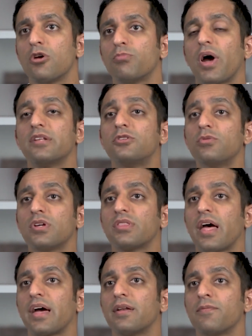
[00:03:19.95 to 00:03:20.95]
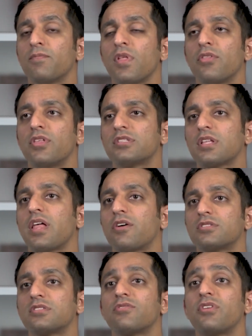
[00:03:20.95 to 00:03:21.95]
By doing that, this
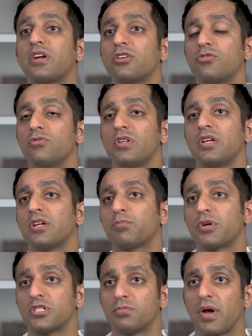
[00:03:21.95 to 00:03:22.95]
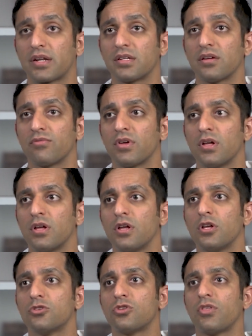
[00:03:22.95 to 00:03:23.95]
allows us a very unique perspective.
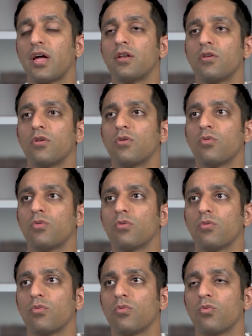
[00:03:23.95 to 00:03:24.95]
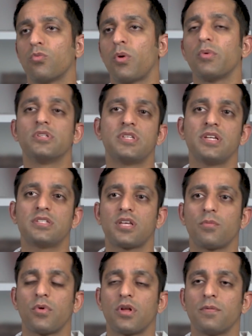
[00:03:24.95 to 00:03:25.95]
So that when we see
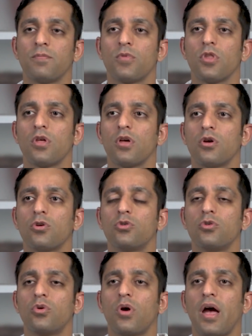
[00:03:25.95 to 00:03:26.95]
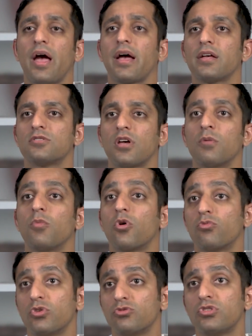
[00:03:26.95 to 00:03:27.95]
someone who has a
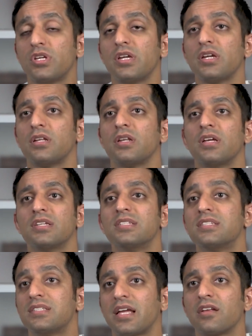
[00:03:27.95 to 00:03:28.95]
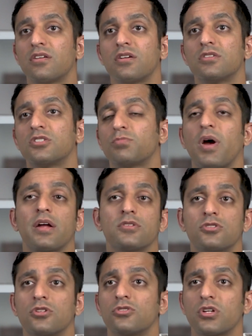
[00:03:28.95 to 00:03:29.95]
more routine standard spine
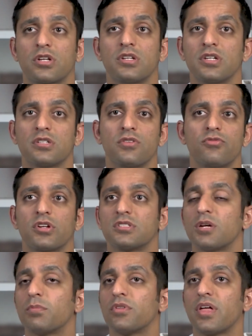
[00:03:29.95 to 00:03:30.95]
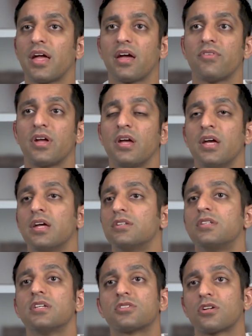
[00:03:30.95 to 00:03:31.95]
surgery condition, for example, they have a
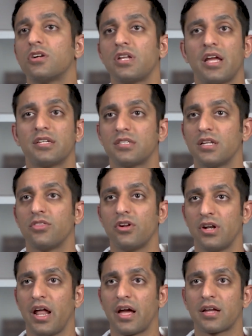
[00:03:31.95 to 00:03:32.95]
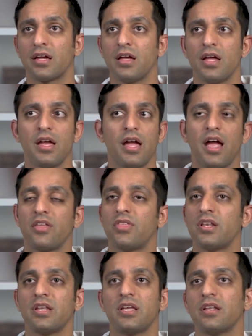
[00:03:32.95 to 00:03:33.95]
disc herniation in their neck and
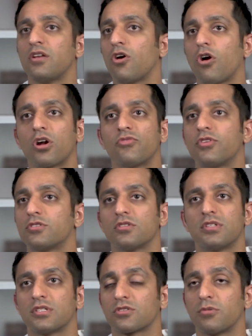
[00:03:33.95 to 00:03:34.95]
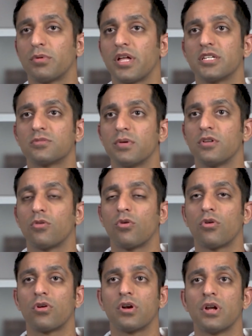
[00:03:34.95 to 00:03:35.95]
they need an artificial disc replacement
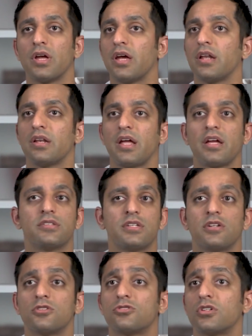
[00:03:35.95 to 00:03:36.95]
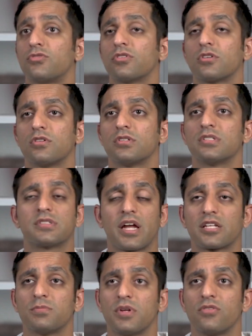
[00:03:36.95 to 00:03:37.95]
or an anterior cervical
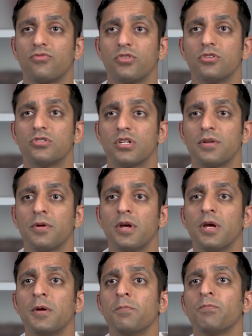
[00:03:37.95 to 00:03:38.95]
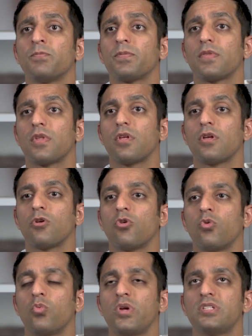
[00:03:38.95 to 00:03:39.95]
discectomy infusion.
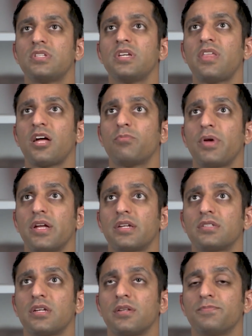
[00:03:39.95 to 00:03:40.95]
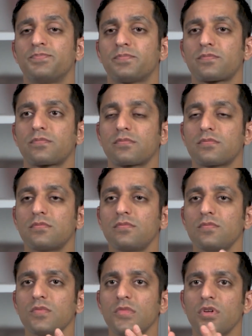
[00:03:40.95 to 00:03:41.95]
We see that patient
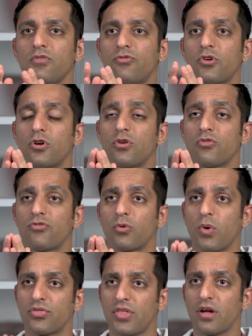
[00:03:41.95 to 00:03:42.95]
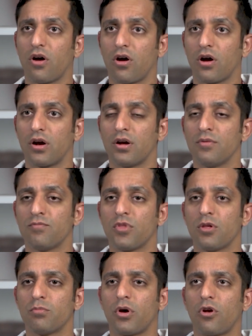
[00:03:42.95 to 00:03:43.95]
for what they are,
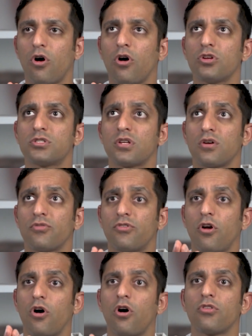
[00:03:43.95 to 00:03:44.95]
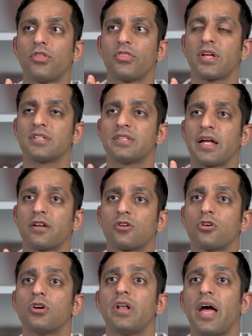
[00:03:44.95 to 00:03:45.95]
but also for all the things that
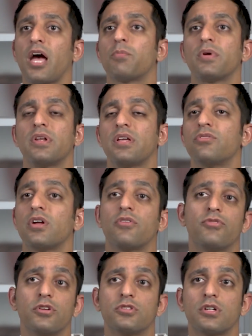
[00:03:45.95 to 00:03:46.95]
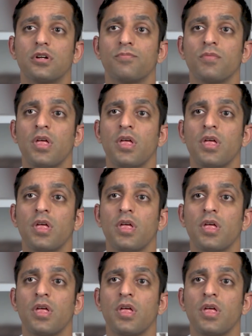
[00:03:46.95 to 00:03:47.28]
could happen in their future.